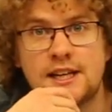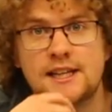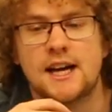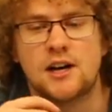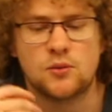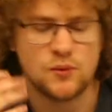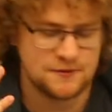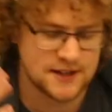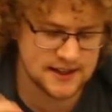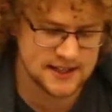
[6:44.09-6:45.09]
Now,
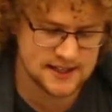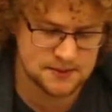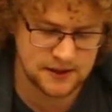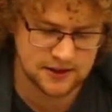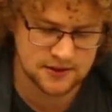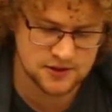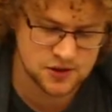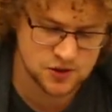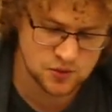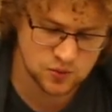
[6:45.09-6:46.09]
we've done this
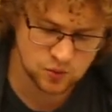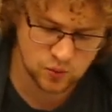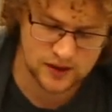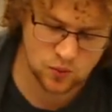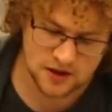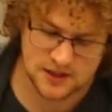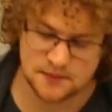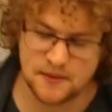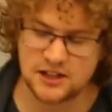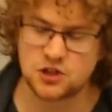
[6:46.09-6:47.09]
because we wanted to
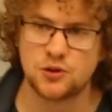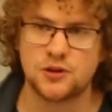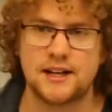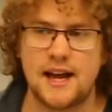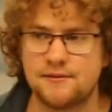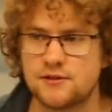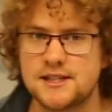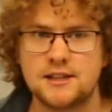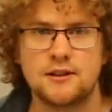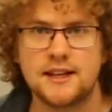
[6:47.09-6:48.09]
make sure that every
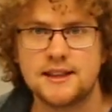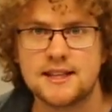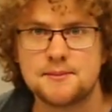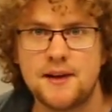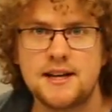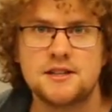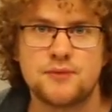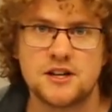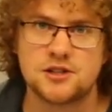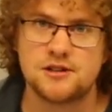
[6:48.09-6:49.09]
single hit that's made is
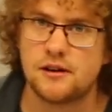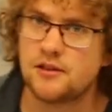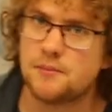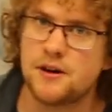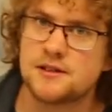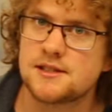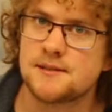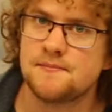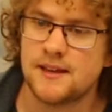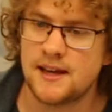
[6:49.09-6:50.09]
registered on the box,
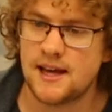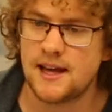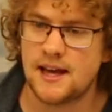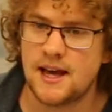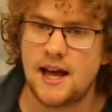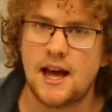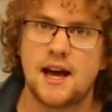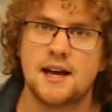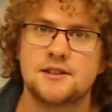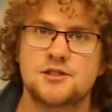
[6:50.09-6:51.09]

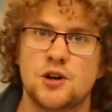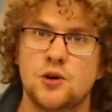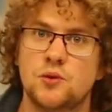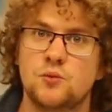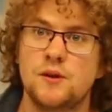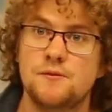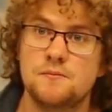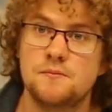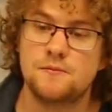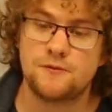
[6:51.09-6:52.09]
and so we've
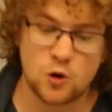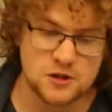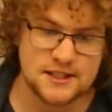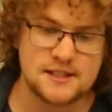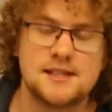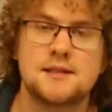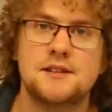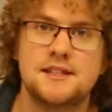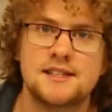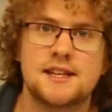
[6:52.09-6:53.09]
forced the system
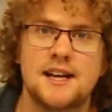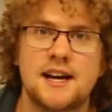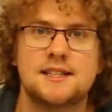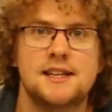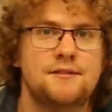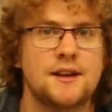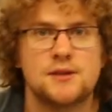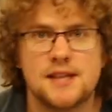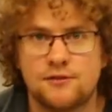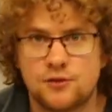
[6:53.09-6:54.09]
to disconnect if there
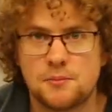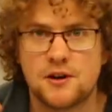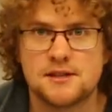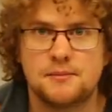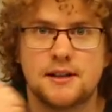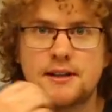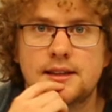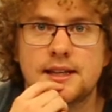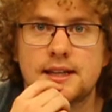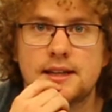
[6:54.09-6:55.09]
was ever a possibility
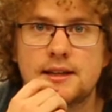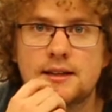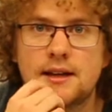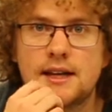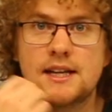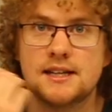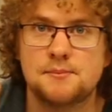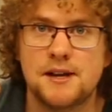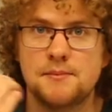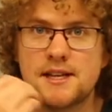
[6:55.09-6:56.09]
that a hit has
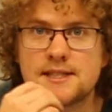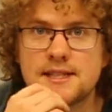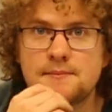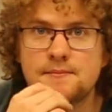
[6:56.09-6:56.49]
been missed.